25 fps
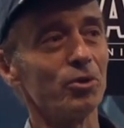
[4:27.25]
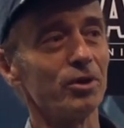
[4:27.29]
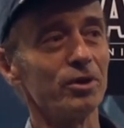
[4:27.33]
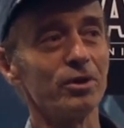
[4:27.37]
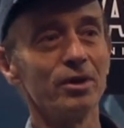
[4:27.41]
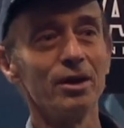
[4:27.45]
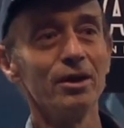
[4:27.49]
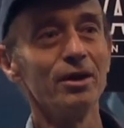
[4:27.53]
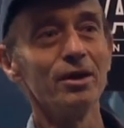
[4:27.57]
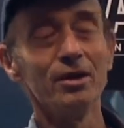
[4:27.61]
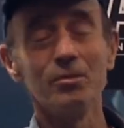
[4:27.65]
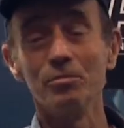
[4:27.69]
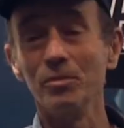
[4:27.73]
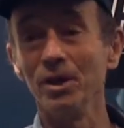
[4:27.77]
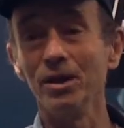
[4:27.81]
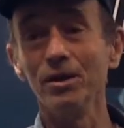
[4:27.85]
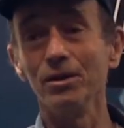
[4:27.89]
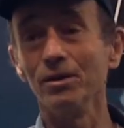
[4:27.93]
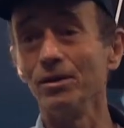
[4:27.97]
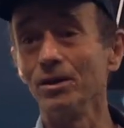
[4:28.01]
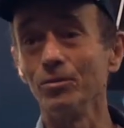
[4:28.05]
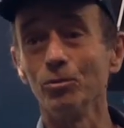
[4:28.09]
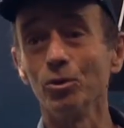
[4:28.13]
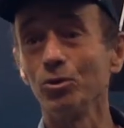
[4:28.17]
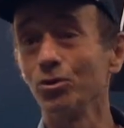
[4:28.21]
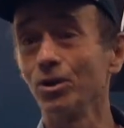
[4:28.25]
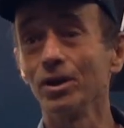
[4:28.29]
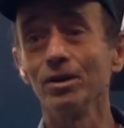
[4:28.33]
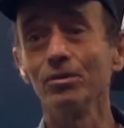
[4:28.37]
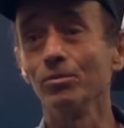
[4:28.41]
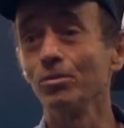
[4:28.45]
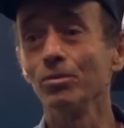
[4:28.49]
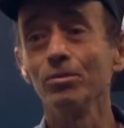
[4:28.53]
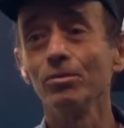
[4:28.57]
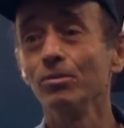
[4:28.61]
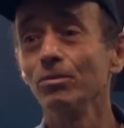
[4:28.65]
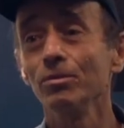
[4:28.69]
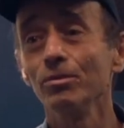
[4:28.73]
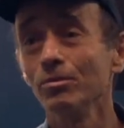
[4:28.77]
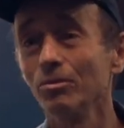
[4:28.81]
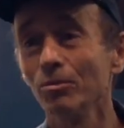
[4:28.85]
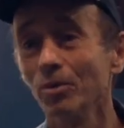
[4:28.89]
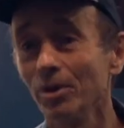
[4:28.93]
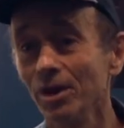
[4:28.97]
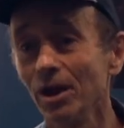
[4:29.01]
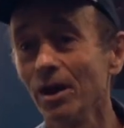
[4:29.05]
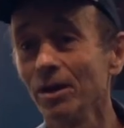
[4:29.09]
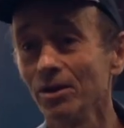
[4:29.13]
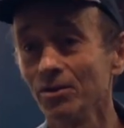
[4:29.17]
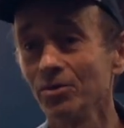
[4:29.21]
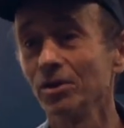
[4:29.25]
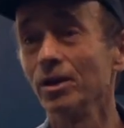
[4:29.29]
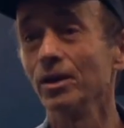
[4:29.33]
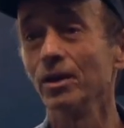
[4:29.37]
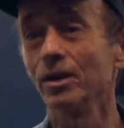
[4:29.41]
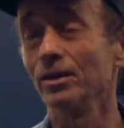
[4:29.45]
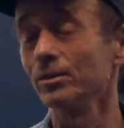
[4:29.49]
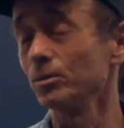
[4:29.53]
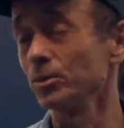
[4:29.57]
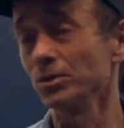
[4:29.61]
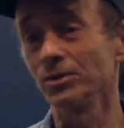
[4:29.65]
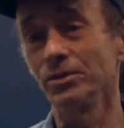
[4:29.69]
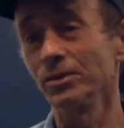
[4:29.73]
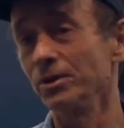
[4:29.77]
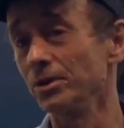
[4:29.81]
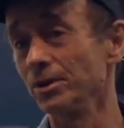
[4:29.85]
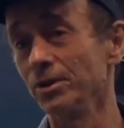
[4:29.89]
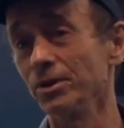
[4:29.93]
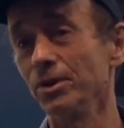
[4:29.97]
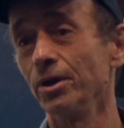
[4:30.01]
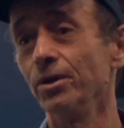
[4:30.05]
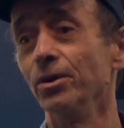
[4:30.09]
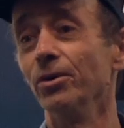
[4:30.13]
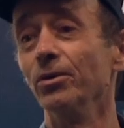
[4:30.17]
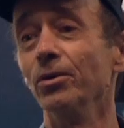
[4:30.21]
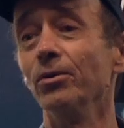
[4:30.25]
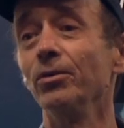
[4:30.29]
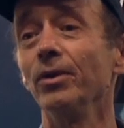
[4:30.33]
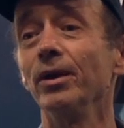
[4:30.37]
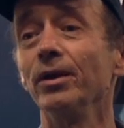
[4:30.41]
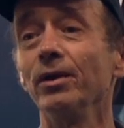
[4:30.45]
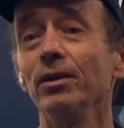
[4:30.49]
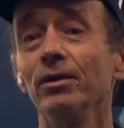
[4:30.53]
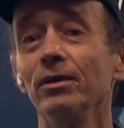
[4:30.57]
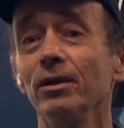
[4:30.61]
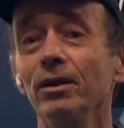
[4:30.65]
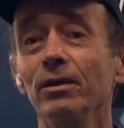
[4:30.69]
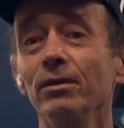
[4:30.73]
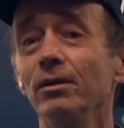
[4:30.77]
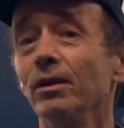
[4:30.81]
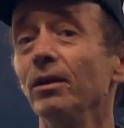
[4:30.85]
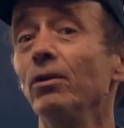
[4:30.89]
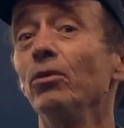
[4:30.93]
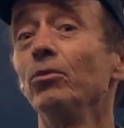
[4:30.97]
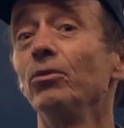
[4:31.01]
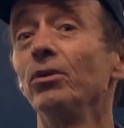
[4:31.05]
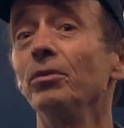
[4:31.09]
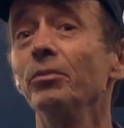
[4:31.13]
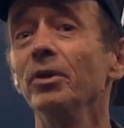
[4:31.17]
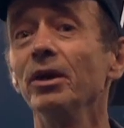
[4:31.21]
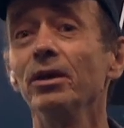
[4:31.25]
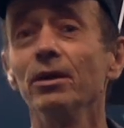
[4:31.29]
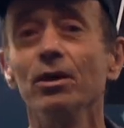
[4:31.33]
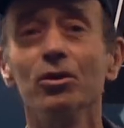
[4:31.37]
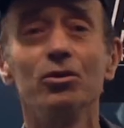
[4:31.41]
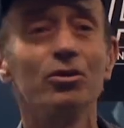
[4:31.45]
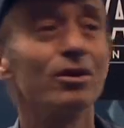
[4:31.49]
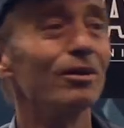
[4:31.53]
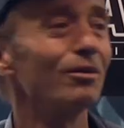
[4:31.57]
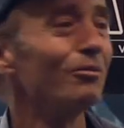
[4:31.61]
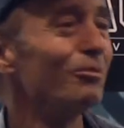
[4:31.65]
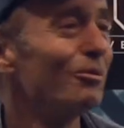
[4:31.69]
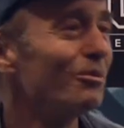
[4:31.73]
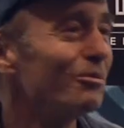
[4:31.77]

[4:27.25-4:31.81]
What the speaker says: And many of them were saying, when I said I wasn't going to go, they looked at me and they said,